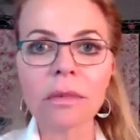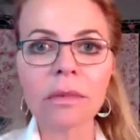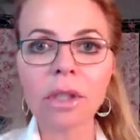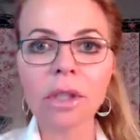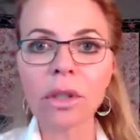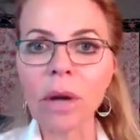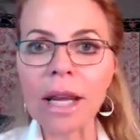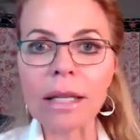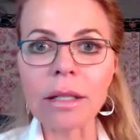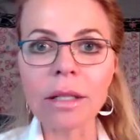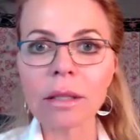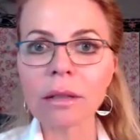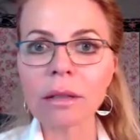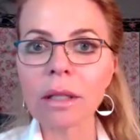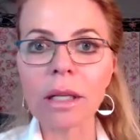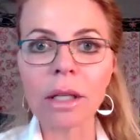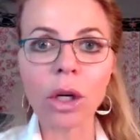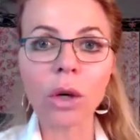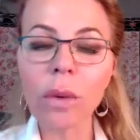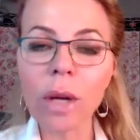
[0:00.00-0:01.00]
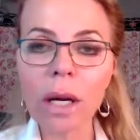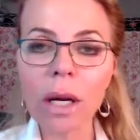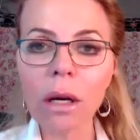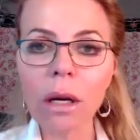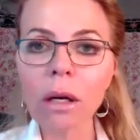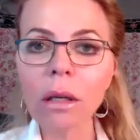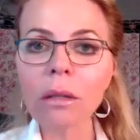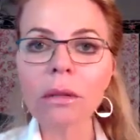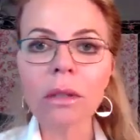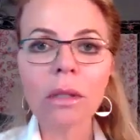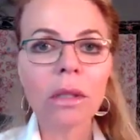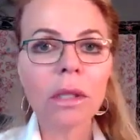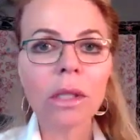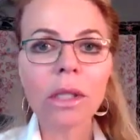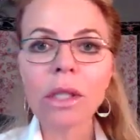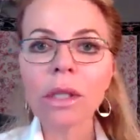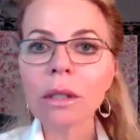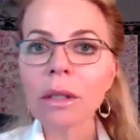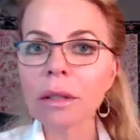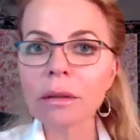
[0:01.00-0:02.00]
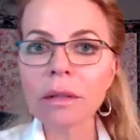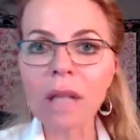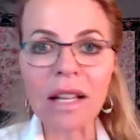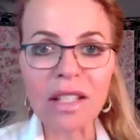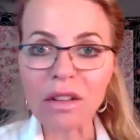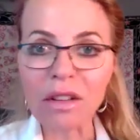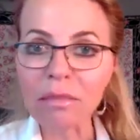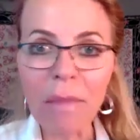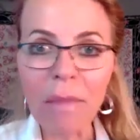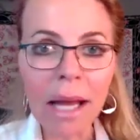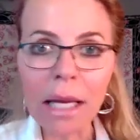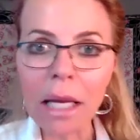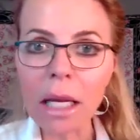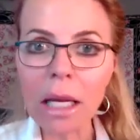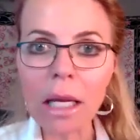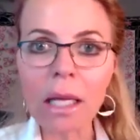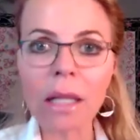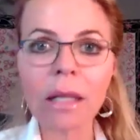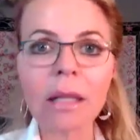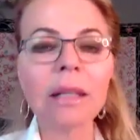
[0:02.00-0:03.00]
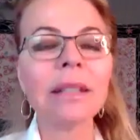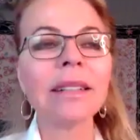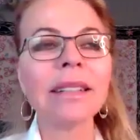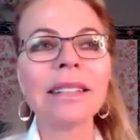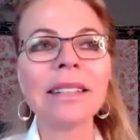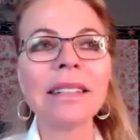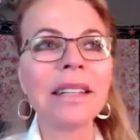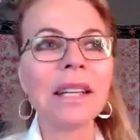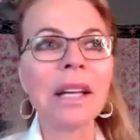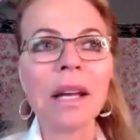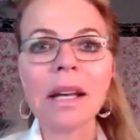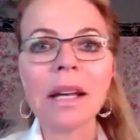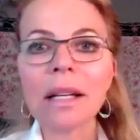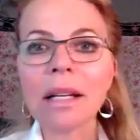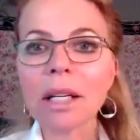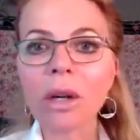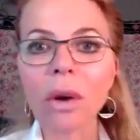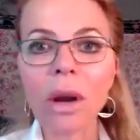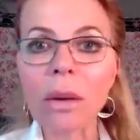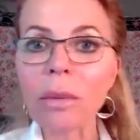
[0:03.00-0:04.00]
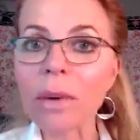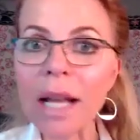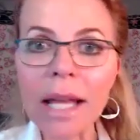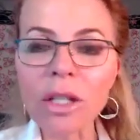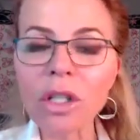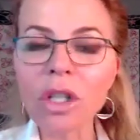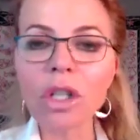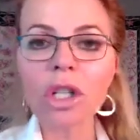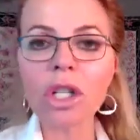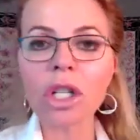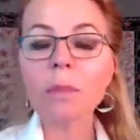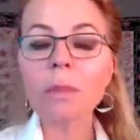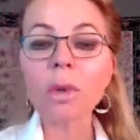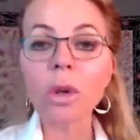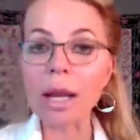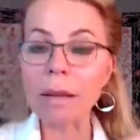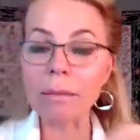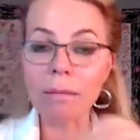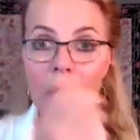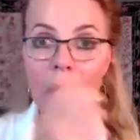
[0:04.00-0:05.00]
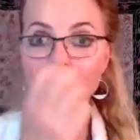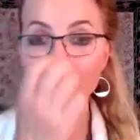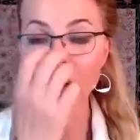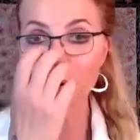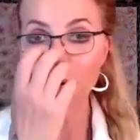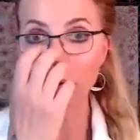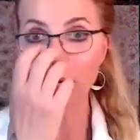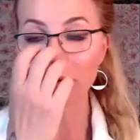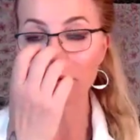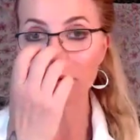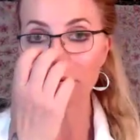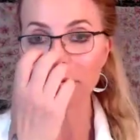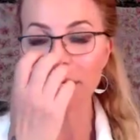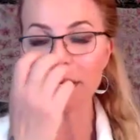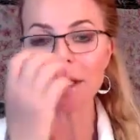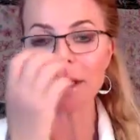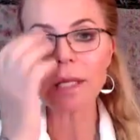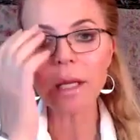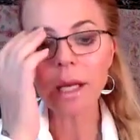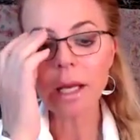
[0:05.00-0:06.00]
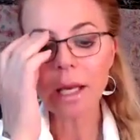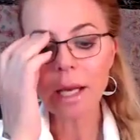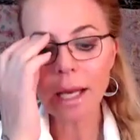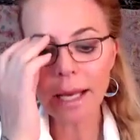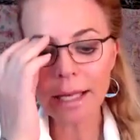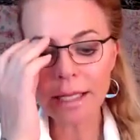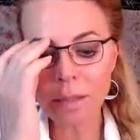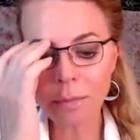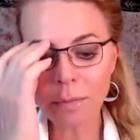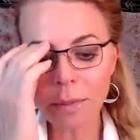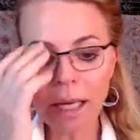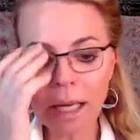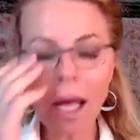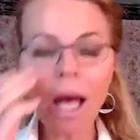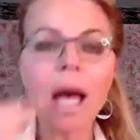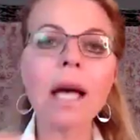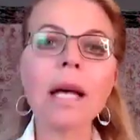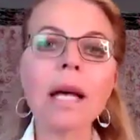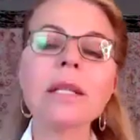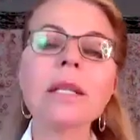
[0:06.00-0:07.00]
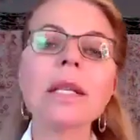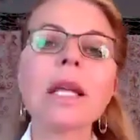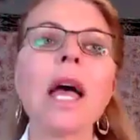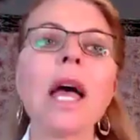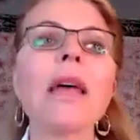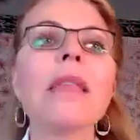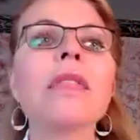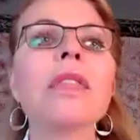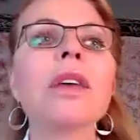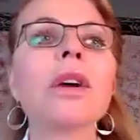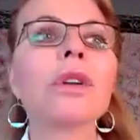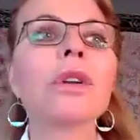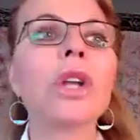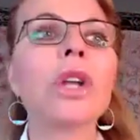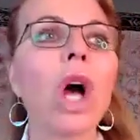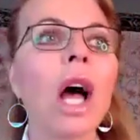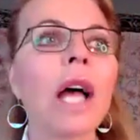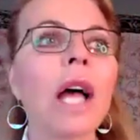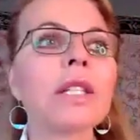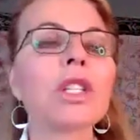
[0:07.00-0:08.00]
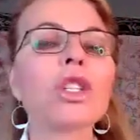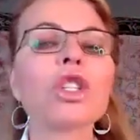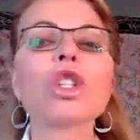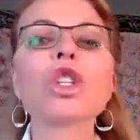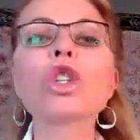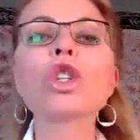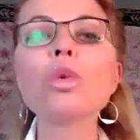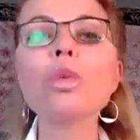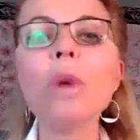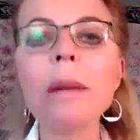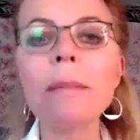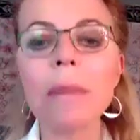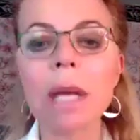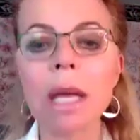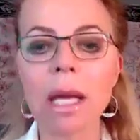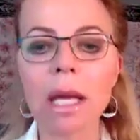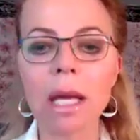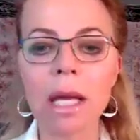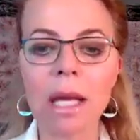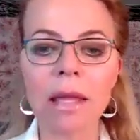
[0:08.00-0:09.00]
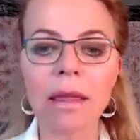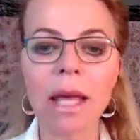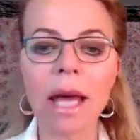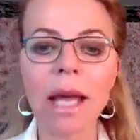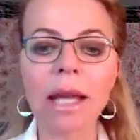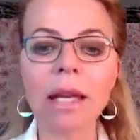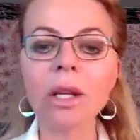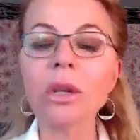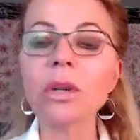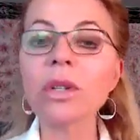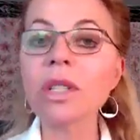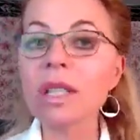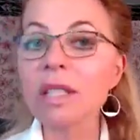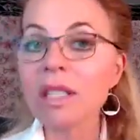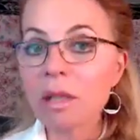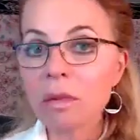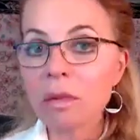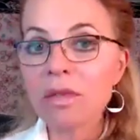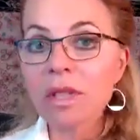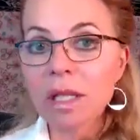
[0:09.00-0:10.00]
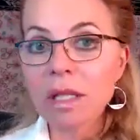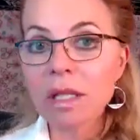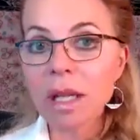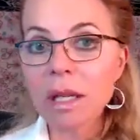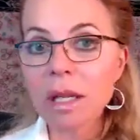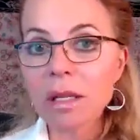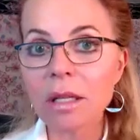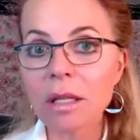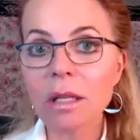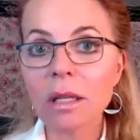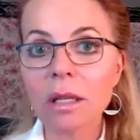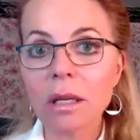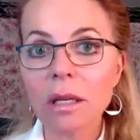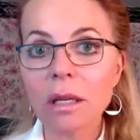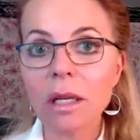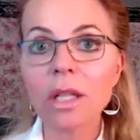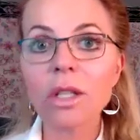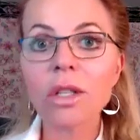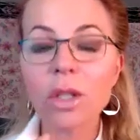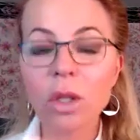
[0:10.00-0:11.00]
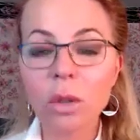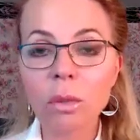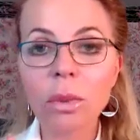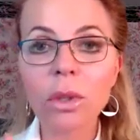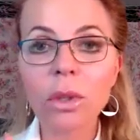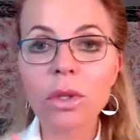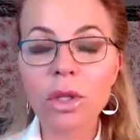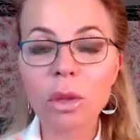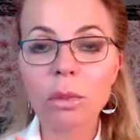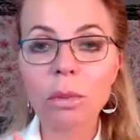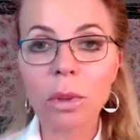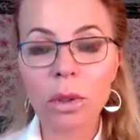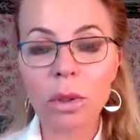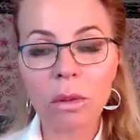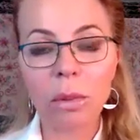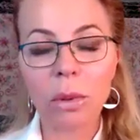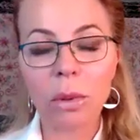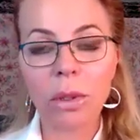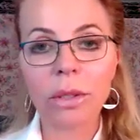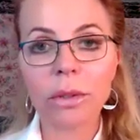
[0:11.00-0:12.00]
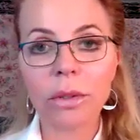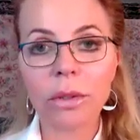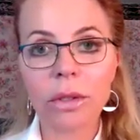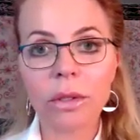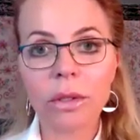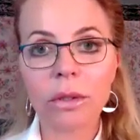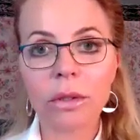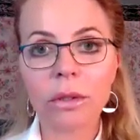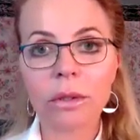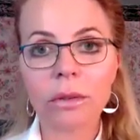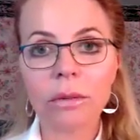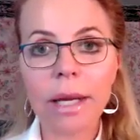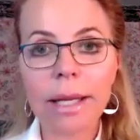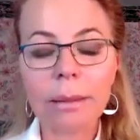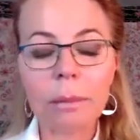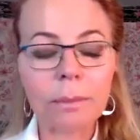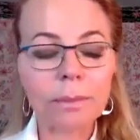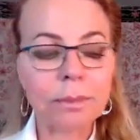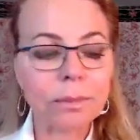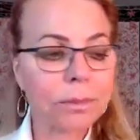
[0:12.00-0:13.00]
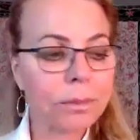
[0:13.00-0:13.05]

great career, lots of money, great relationship, great marriage, whatever it is. It's because they're not swimming in that ecosystem of success. That's super, super important, right?